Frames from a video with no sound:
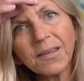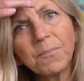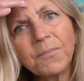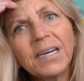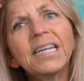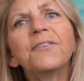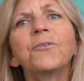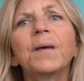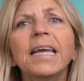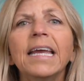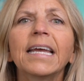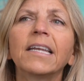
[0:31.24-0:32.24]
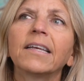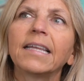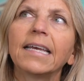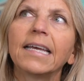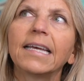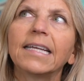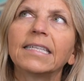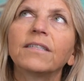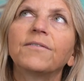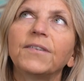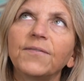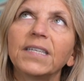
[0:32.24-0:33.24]
But if you pay annually, it's
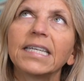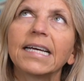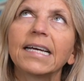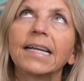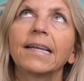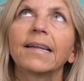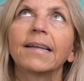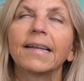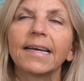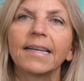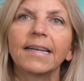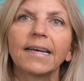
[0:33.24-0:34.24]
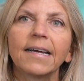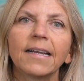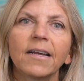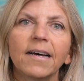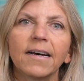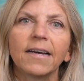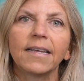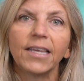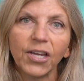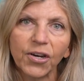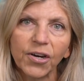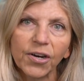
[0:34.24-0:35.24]
$59.99 a
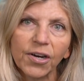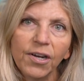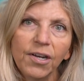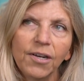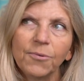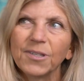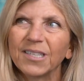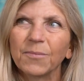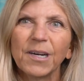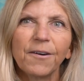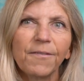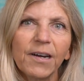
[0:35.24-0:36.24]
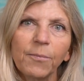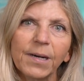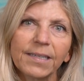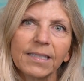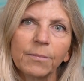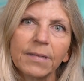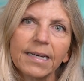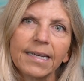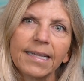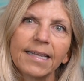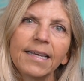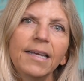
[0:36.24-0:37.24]
year, which is about $5 a
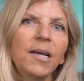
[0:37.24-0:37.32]
month.